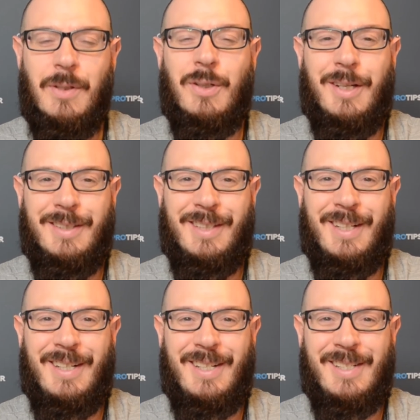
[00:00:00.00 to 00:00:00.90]
Okay, take
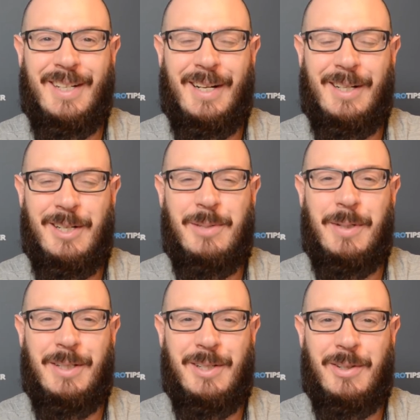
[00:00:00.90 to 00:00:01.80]
it easy then. I'll
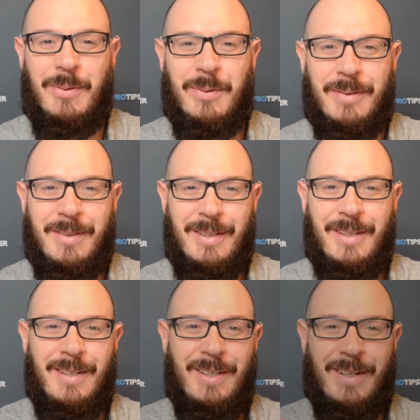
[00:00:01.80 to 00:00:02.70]
speak to you soon.
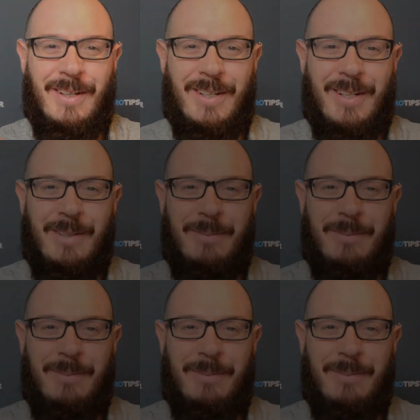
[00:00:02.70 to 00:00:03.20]
Good luck.